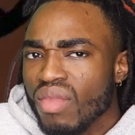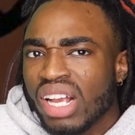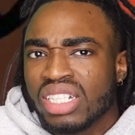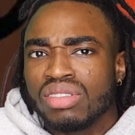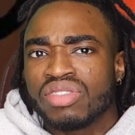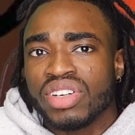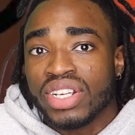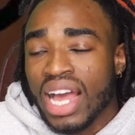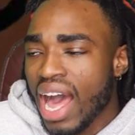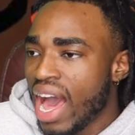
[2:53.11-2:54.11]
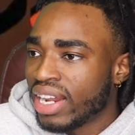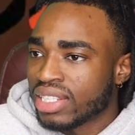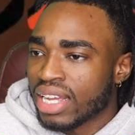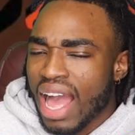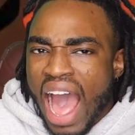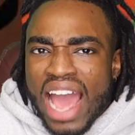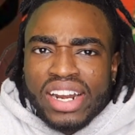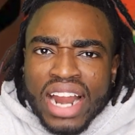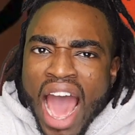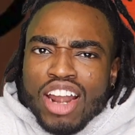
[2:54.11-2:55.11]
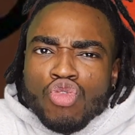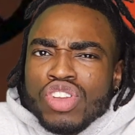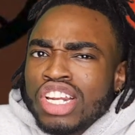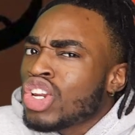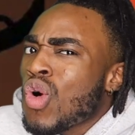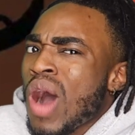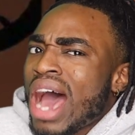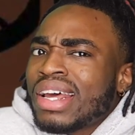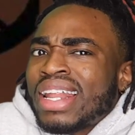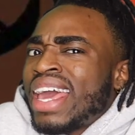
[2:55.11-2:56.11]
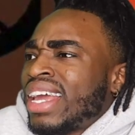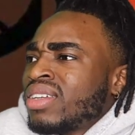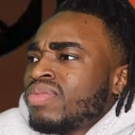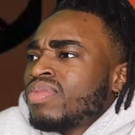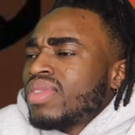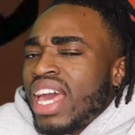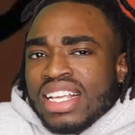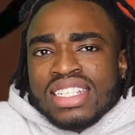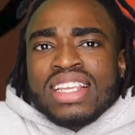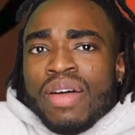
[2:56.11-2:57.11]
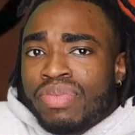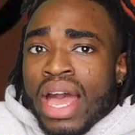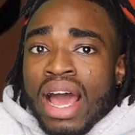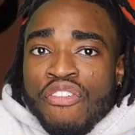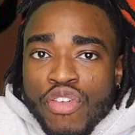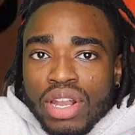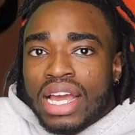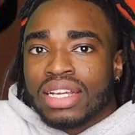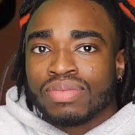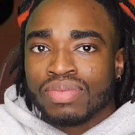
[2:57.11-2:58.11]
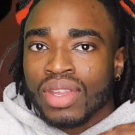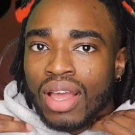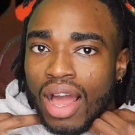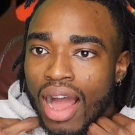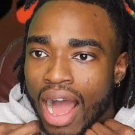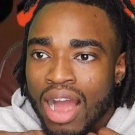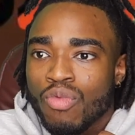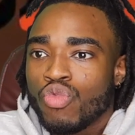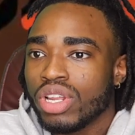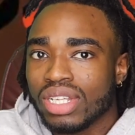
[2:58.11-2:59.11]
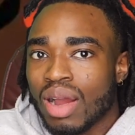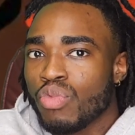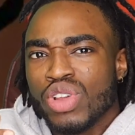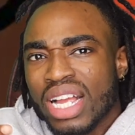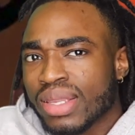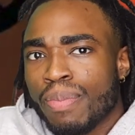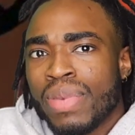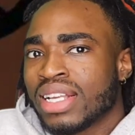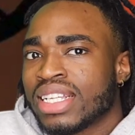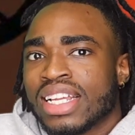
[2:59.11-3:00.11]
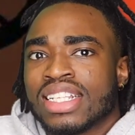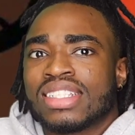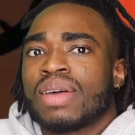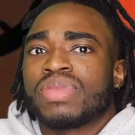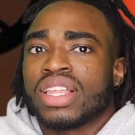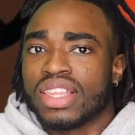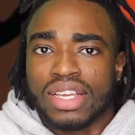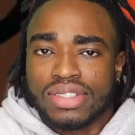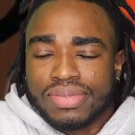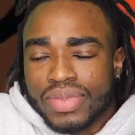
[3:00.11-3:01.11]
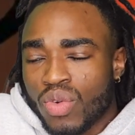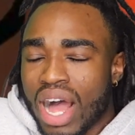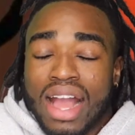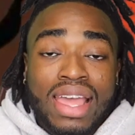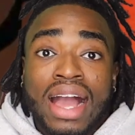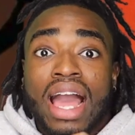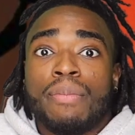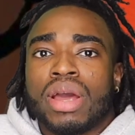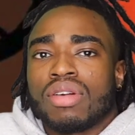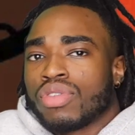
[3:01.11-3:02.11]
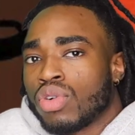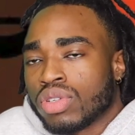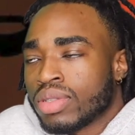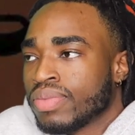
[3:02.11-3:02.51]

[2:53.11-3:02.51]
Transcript: she was very kind. It's like I don't really know how to like accept that. I feel like I'm really not the best at accepting things. Well, I got better, of course,